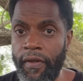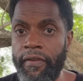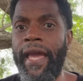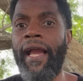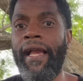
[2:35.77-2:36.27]

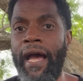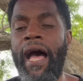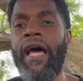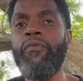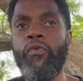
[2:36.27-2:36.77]
that
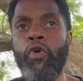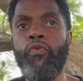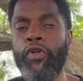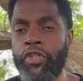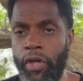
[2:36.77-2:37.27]
God will
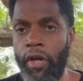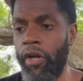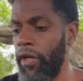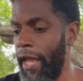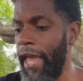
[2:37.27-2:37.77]

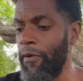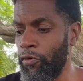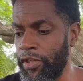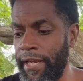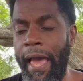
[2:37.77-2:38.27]
return and
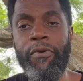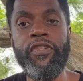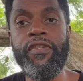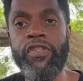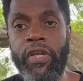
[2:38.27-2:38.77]
establish
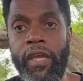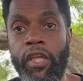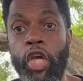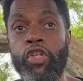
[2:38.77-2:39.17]
a state.